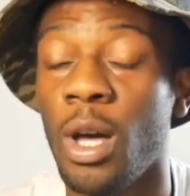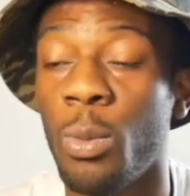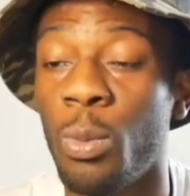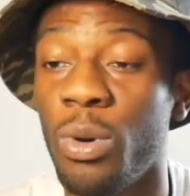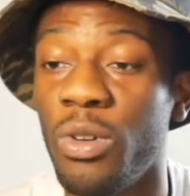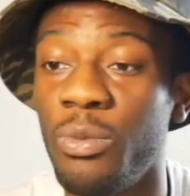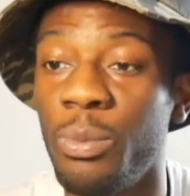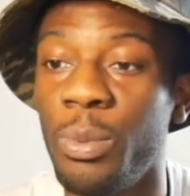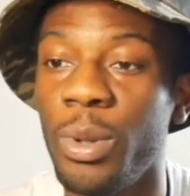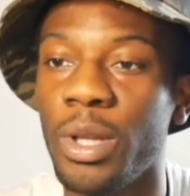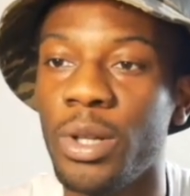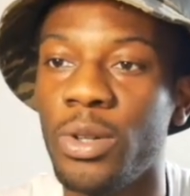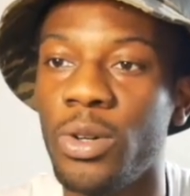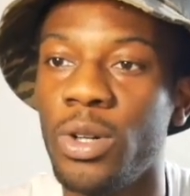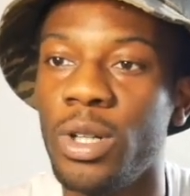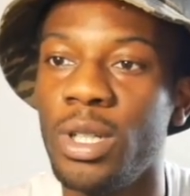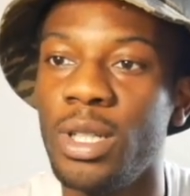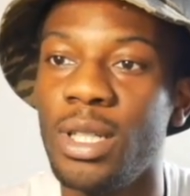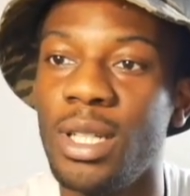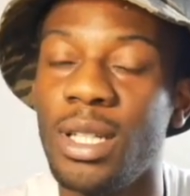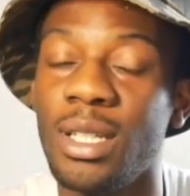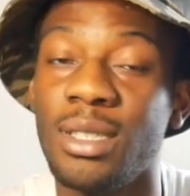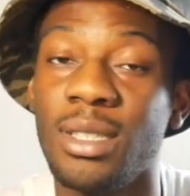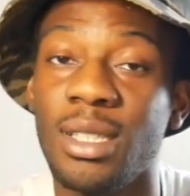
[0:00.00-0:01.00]
With
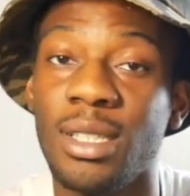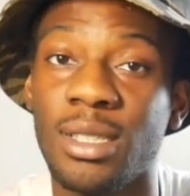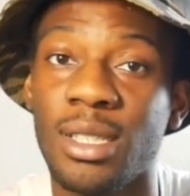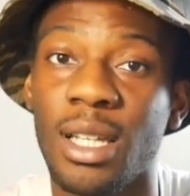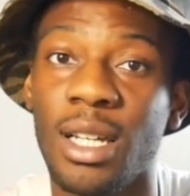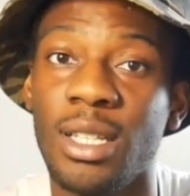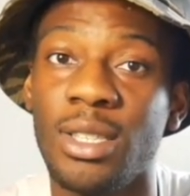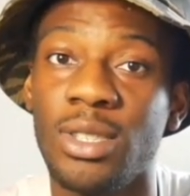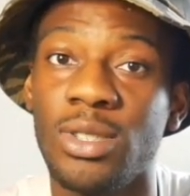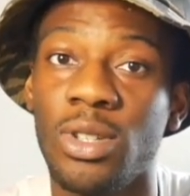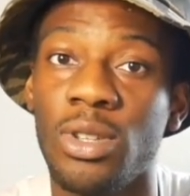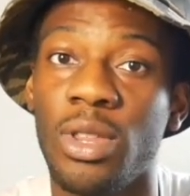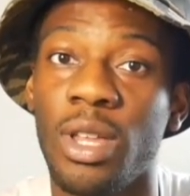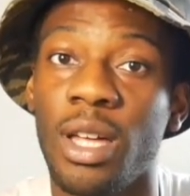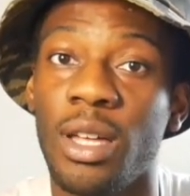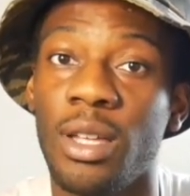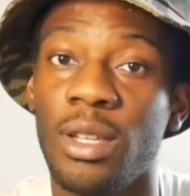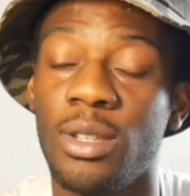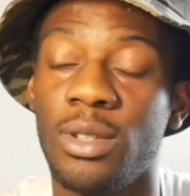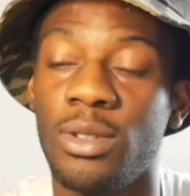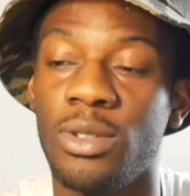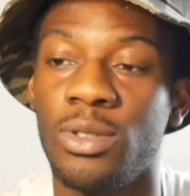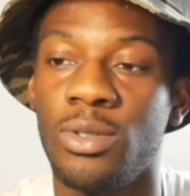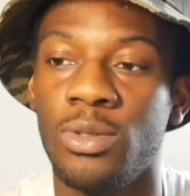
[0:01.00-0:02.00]
Bitcoin, it's designed so that
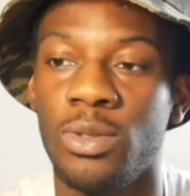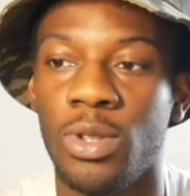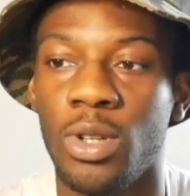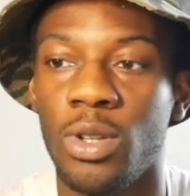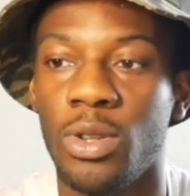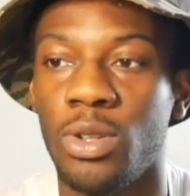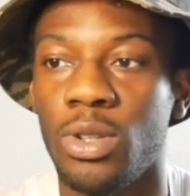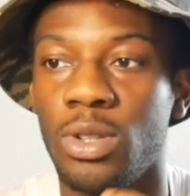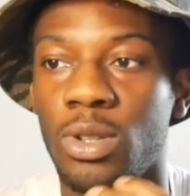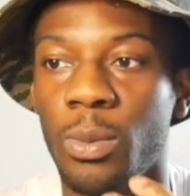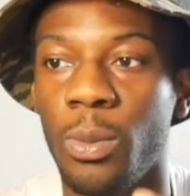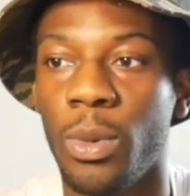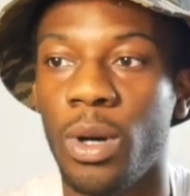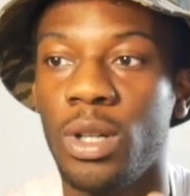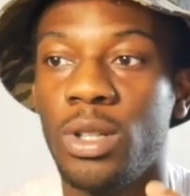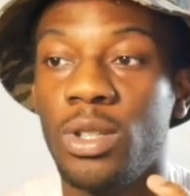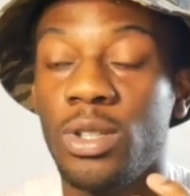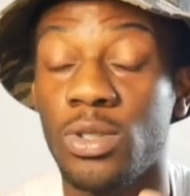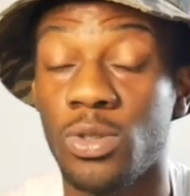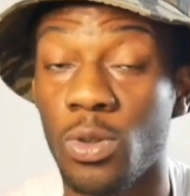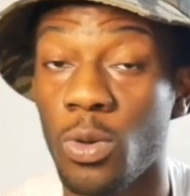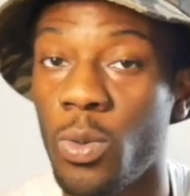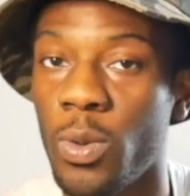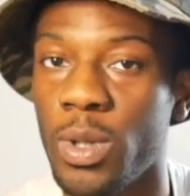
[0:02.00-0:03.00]
the demand
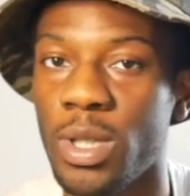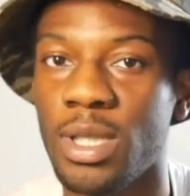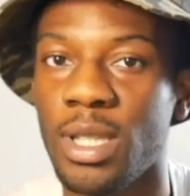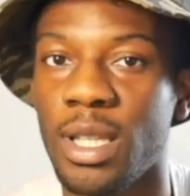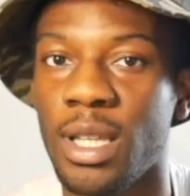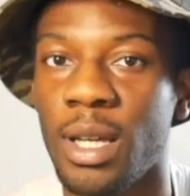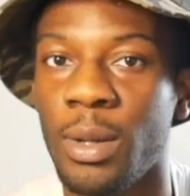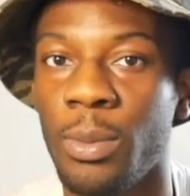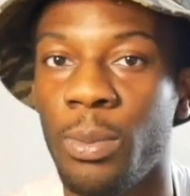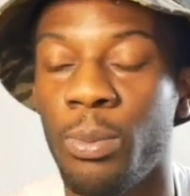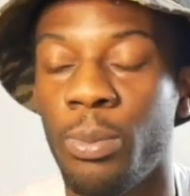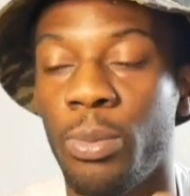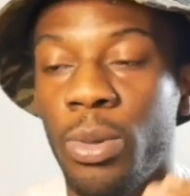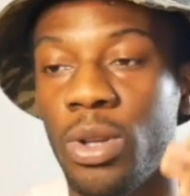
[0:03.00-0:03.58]
is always there,